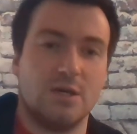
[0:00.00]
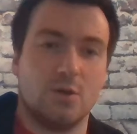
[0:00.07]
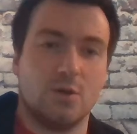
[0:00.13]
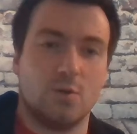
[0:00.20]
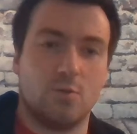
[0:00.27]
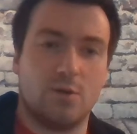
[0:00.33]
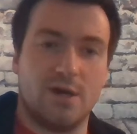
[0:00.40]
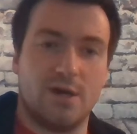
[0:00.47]

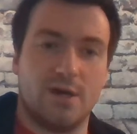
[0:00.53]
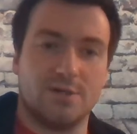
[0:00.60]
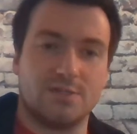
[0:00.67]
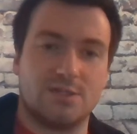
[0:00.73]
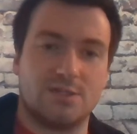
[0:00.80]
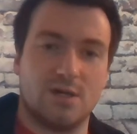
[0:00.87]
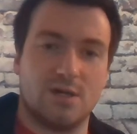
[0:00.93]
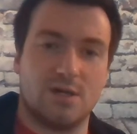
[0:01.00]
What
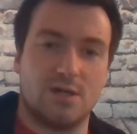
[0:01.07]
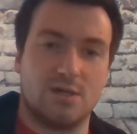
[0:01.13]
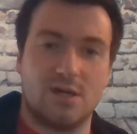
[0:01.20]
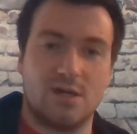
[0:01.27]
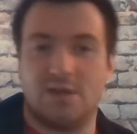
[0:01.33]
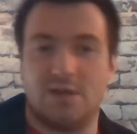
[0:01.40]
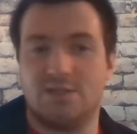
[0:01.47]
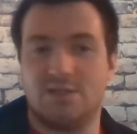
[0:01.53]
else?
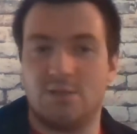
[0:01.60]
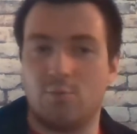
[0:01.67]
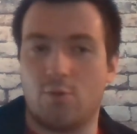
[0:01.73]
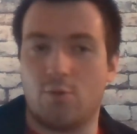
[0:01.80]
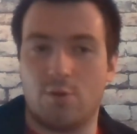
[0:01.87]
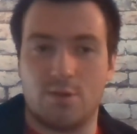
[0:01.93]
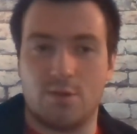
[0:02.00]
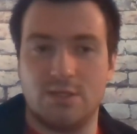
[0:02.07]
Yeah, I said
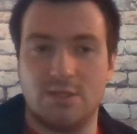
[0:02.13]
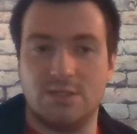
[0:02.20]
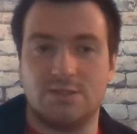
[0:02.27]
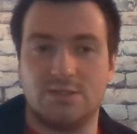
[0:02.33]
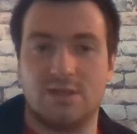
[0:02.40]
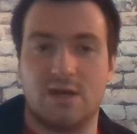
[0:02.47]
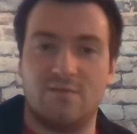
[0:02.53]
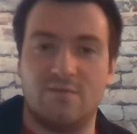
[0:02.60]
Warren. He's
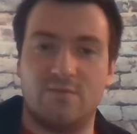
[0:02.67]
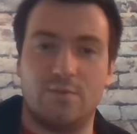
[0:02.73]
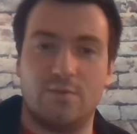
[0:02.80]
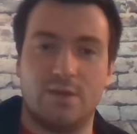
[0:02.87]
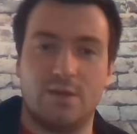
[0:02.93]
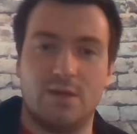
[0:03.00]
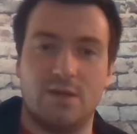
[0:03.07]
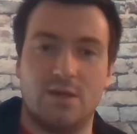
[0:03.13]
kind of in
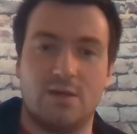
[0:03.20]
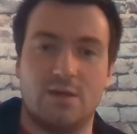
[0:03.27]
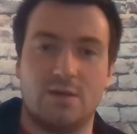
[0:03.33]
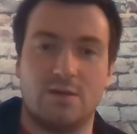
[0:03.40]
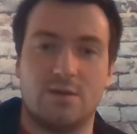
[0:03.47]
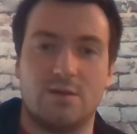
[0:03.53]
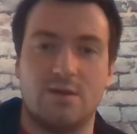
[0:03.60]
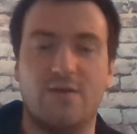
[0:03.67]
play.
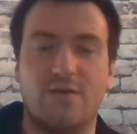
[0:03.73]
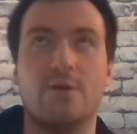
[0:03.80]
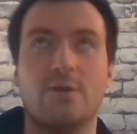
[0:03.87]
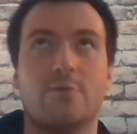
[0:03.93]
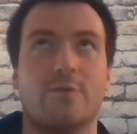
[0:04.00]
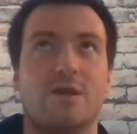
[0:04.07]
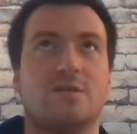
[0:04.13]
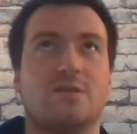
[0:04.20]
If I were to
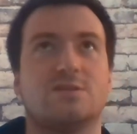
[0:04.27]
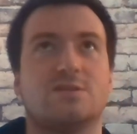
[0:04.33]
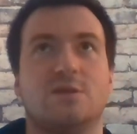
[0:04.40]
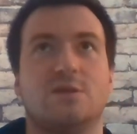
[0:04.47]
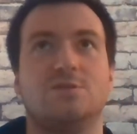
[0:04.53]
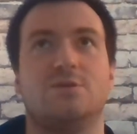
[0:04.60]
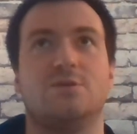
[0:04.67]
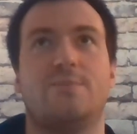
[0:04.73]
rank the
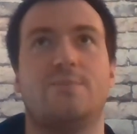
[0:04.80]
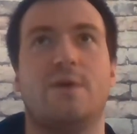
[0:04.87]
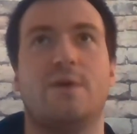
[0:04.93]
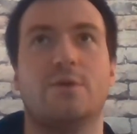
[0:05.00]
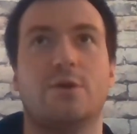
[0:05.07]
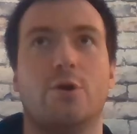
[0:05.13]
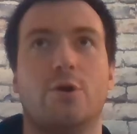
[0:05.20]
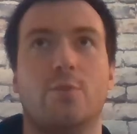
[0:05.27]
Suns, though, I'd
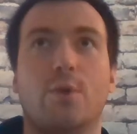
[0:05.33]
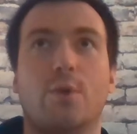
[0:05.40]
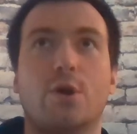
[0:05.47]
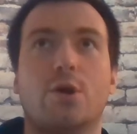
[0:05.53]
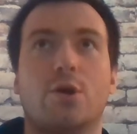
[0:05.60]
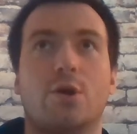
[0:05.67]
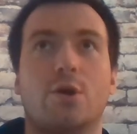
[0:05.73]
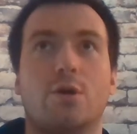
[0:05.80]
probably go
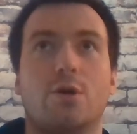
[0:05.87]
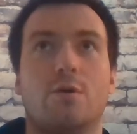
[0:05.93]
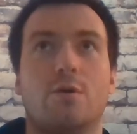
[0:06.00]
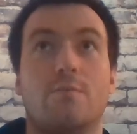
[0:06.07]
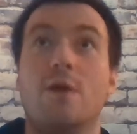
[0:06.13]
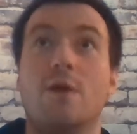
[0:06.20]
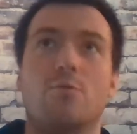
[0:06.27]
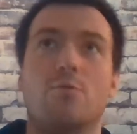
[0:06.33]
Booker,
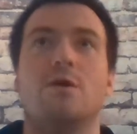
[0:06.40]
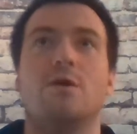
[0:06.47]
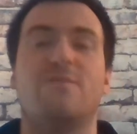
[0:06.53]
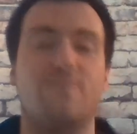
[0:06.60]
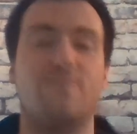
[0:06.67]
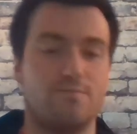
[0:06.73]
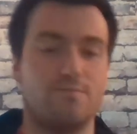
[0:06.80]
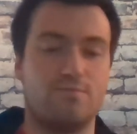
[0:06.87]
Monroe.
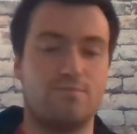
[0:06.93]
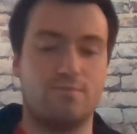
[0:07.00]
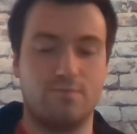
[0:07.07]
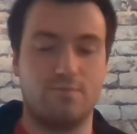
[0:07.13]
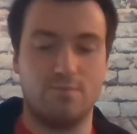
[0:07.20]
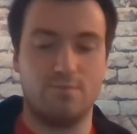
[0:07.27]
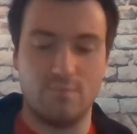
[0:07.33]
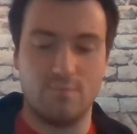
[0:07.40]

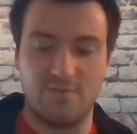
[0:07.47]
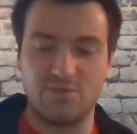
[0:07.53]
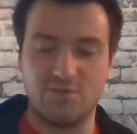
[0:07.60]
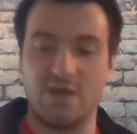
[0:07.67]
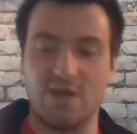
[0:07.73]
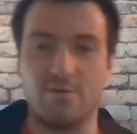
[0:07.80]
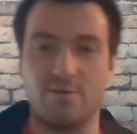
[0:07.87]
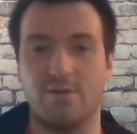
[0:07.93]
If
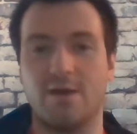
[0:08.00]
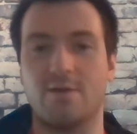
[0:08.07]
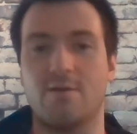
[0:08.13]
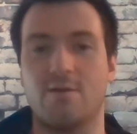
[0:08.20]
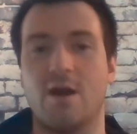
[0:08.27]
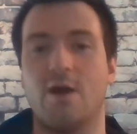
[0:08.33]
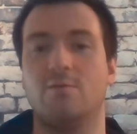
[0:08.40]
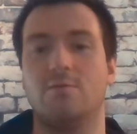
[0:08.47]
Chandler and Len
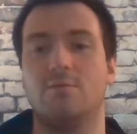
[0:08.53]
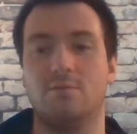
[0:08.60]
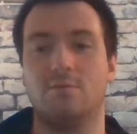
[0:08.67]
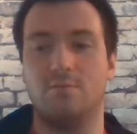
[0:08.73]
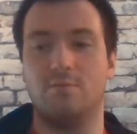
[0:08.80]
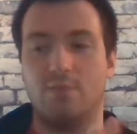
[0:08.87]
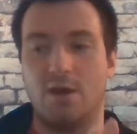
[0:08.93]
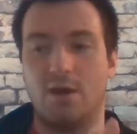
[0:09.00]
are out,
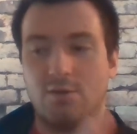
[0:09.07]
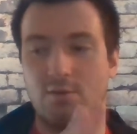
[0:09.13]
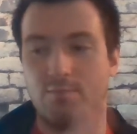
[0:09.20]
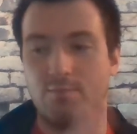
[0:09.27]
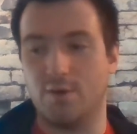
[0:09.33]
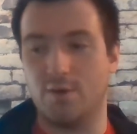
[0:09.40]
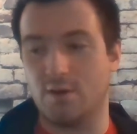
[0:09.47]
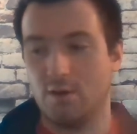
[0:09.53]
I'd go
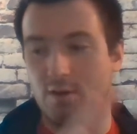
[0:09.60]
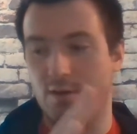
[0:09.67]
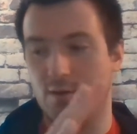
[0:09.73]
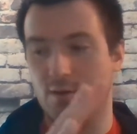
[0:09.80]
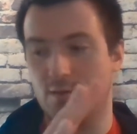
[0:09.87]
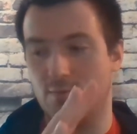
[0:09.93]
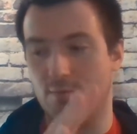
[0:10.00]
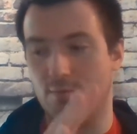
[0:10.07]

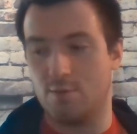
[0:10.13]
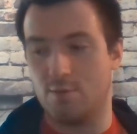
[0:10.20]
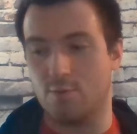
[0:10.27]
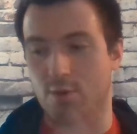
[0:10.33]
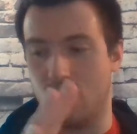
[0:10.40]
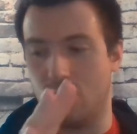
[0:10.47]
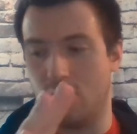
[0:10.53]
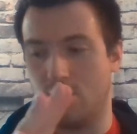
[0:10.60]
Booker,
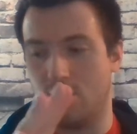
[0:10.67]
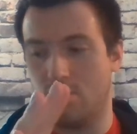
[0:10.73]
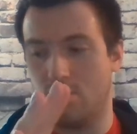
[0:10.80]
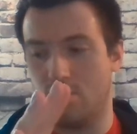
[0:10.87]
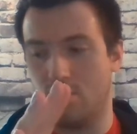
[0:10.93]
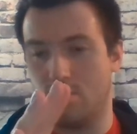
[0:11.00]
Monroe,